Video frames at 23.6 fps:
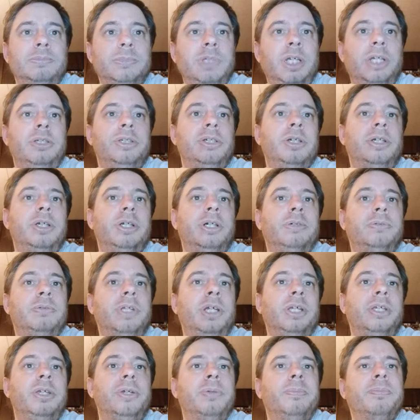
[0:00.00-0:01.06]
There you go.
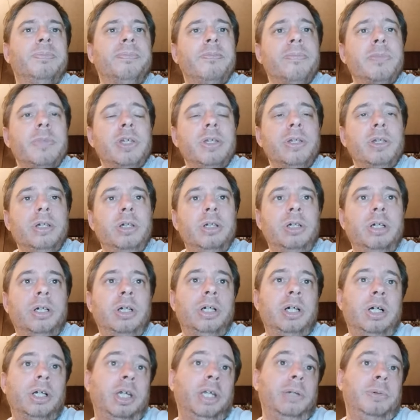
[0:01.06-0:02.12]
Thank you.
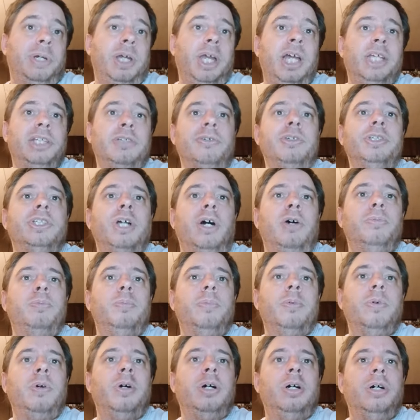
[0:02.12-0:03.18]
Uh, anyway, as a
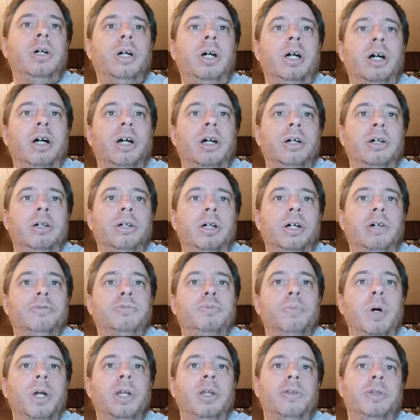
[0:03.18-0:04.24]
result, uh,
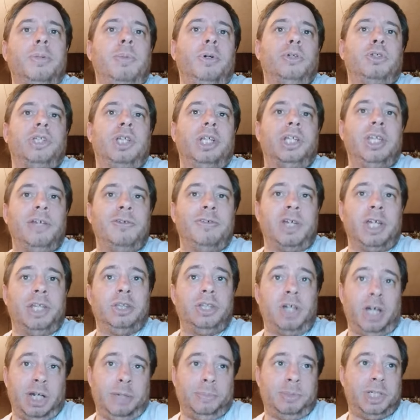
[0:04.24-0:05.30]
of one of the most significant
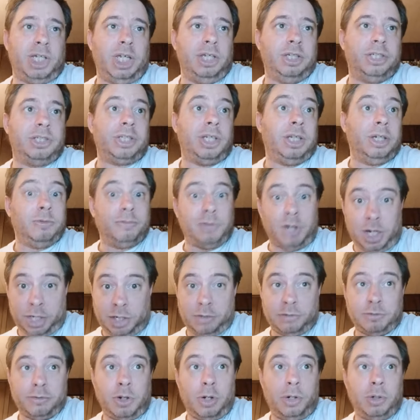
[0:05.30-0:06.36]
lineup changes in rock
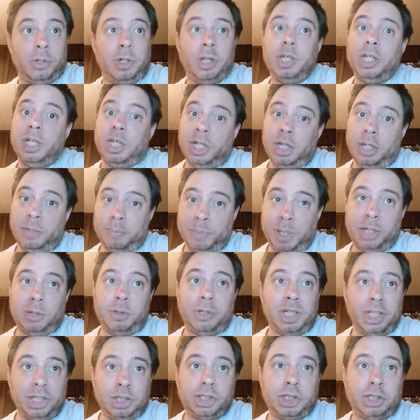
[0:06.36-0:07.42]
and roll
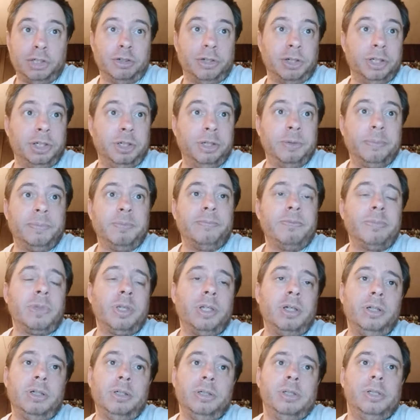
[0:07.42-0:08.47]
metal history.
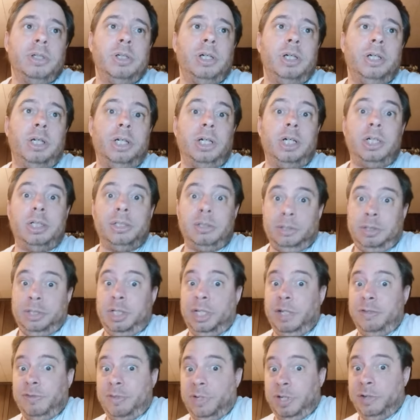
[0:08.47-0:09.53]
Uh,
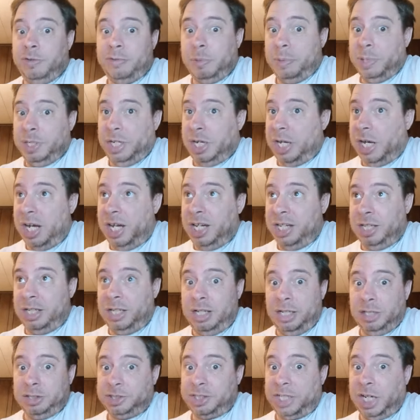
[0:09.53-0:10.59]
even even when
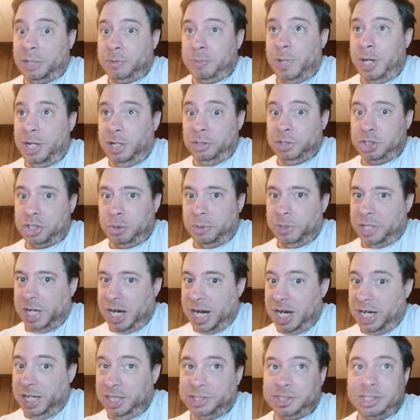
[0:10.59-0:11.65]
uh, Zakk Wylde joined
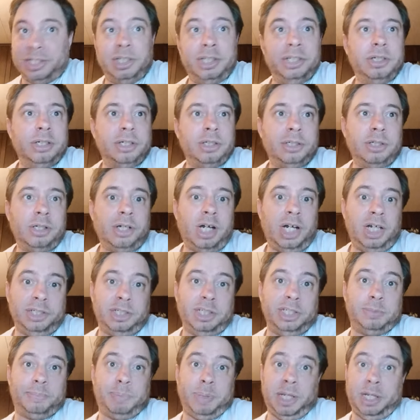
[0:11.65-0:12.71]
Ozzy,
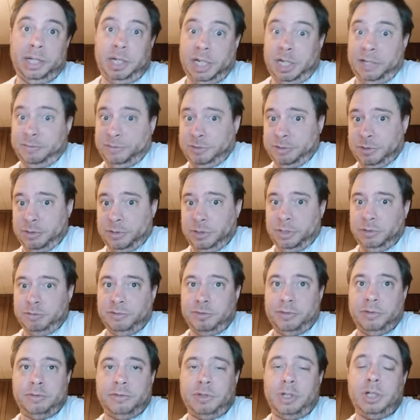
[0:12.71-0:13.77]
Ozzy's band after you
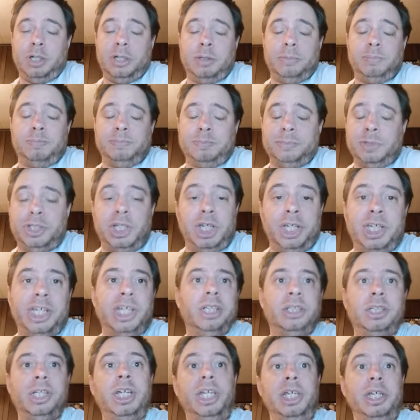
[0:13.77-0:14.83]
know uh,
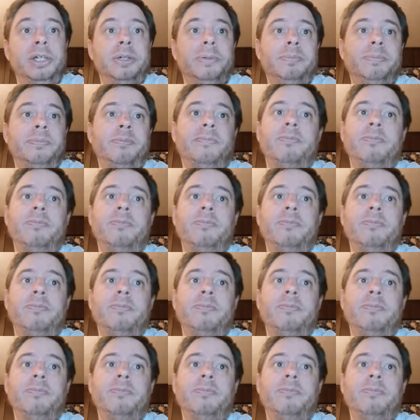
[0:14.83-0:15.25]
Lee,